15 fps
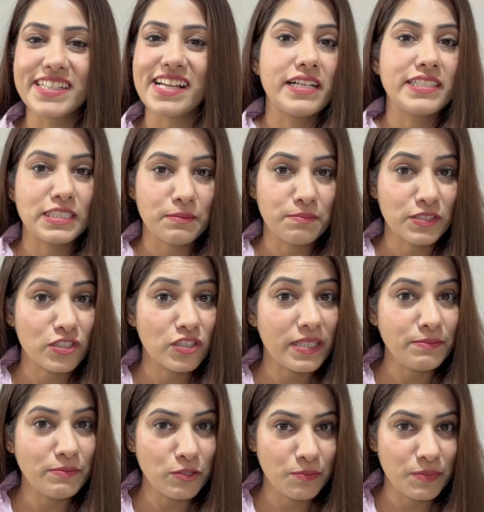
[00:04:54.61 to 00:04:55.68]
and
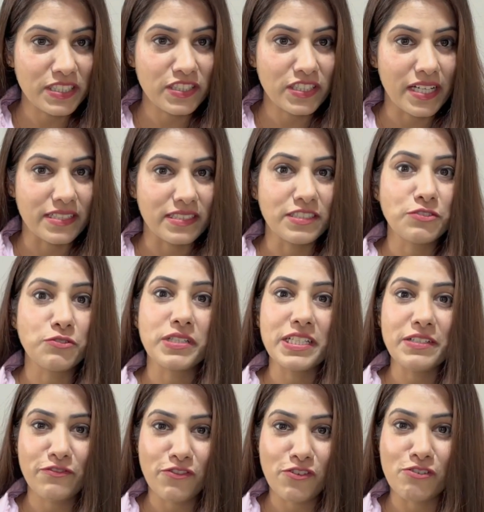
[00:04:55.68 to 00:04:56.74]
subscribe to my channel to
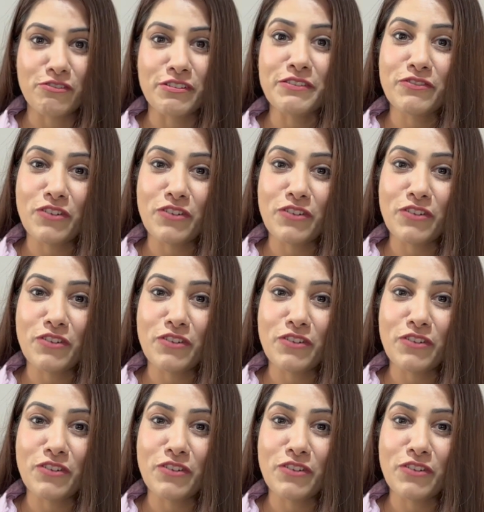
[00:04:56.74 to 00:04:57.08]
keep following